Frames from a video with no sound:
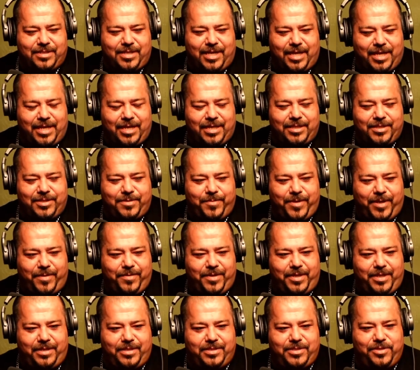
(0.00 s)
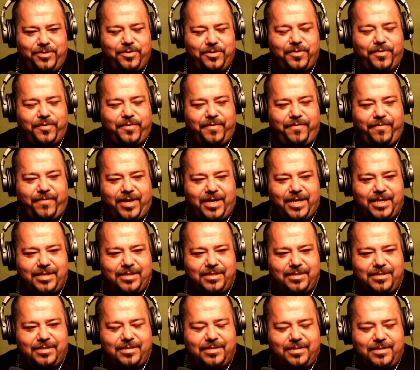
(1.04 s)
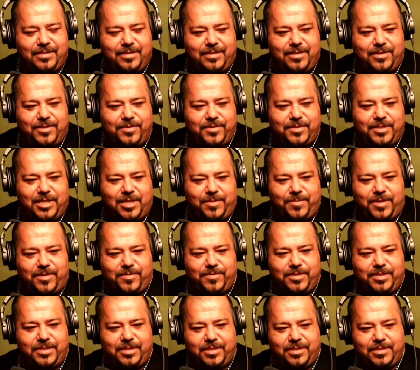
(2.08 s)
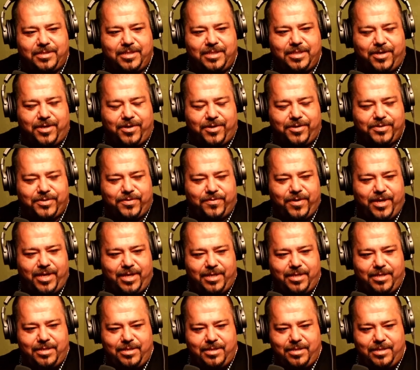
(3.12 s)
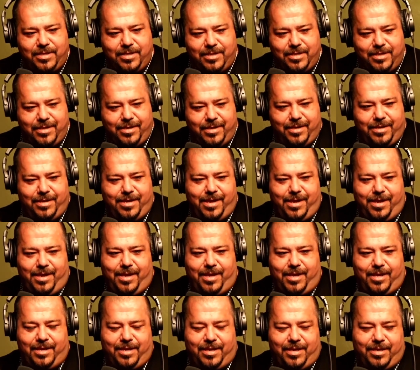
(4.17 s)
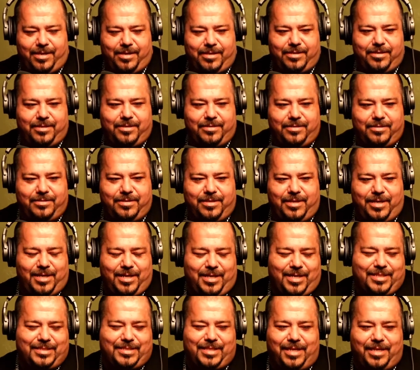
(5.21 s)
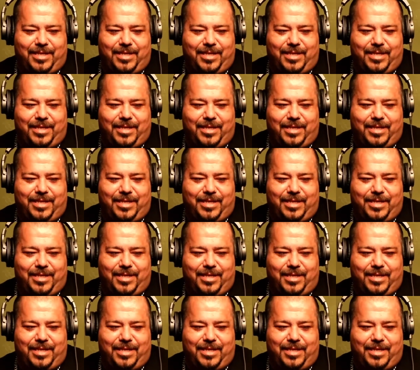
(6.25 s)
got into maybe 2 or 3 fights the whole time I was incarcerated, and I say